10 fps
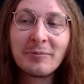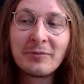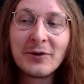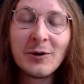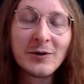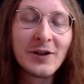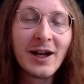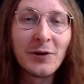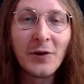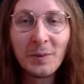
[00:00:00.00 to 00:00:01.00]
you see a
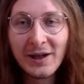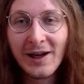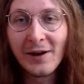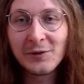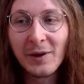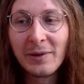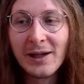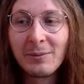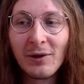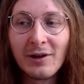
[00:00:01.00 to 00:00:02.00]
lot of videos where
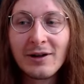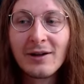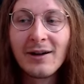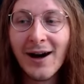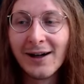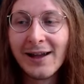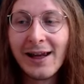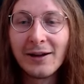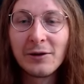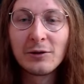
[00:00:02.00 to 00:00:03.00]
people are
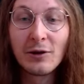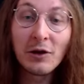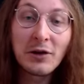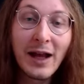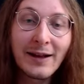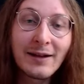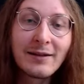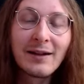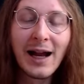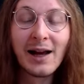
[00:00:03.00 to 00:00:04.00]
telling you to not get it,
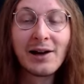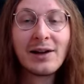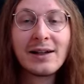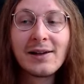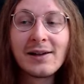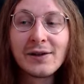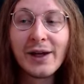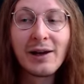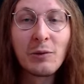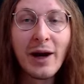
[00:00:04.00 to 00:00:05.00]
and
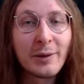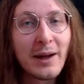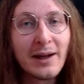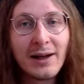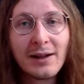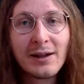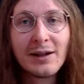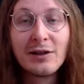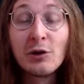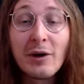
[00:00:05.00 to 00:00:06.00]
still quite many
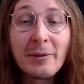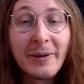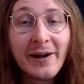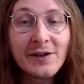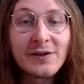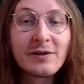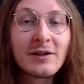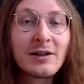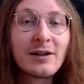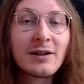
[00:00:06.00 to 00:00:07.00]
newer players
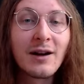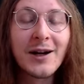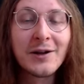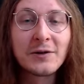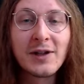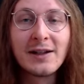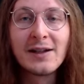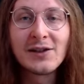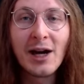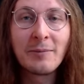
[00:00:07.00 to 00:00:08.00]
kind of see
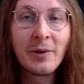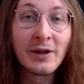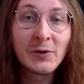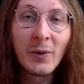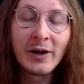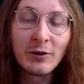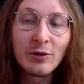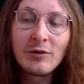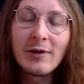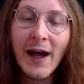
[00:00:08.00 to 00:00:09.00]
this champion as very
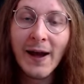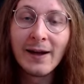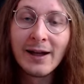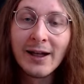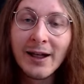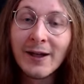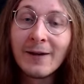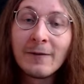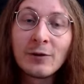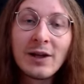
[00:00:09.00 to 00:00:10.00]
good, and
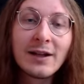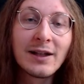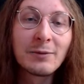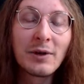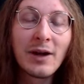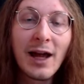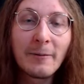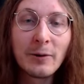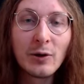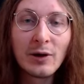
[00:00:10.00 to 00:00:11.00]
if you think it will
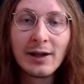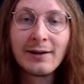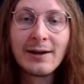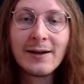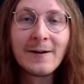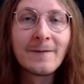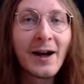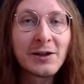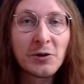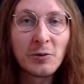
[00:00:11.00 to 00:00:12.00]
help you in
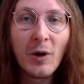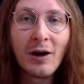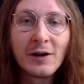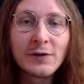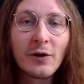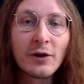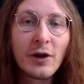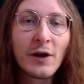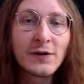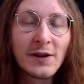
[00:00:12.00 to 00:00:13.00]
Faction Wars or
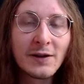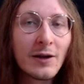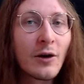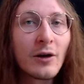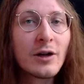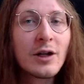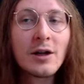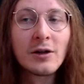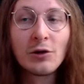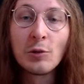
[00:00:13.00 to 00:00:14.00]
Curse City or
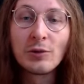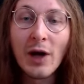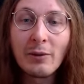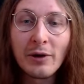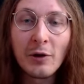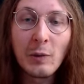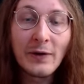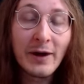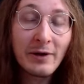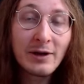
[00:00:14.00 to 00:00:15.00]
Doom Tower or
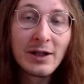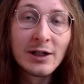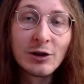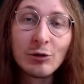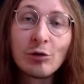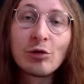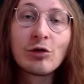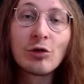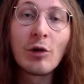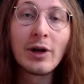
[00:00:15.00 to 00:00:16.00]
whatever, you
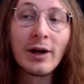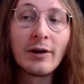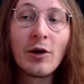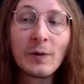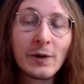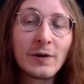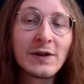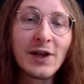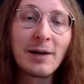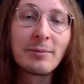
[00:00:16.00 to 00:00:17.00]
should totally go for
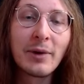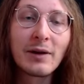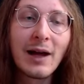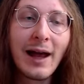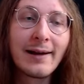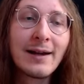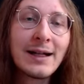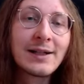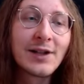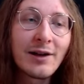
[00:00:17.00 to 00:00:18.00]
this champion. And
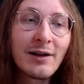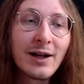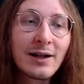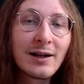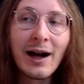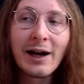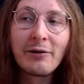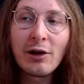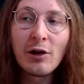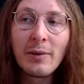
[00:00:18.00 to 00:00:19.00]
generally I
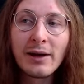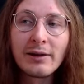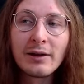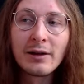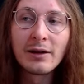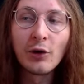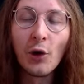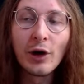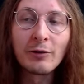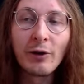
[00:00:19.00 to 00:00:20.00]
recommend
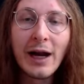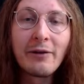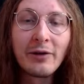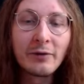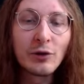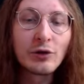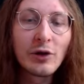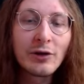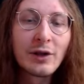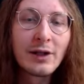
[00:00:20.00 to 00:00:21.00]
going for every
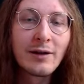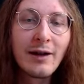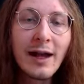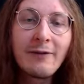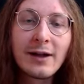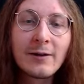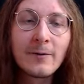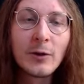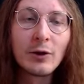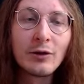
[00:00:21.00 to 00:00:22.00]
fusion, even if
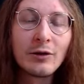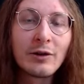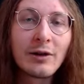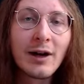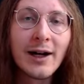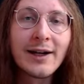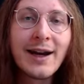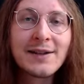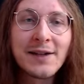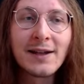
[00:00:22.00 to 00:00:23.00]
you are
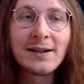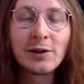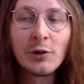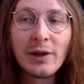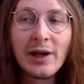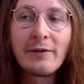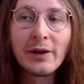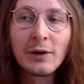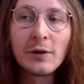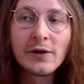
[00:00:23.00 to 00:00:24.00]
dead set that you will never
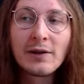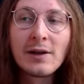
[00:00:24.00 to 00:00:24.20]
use it,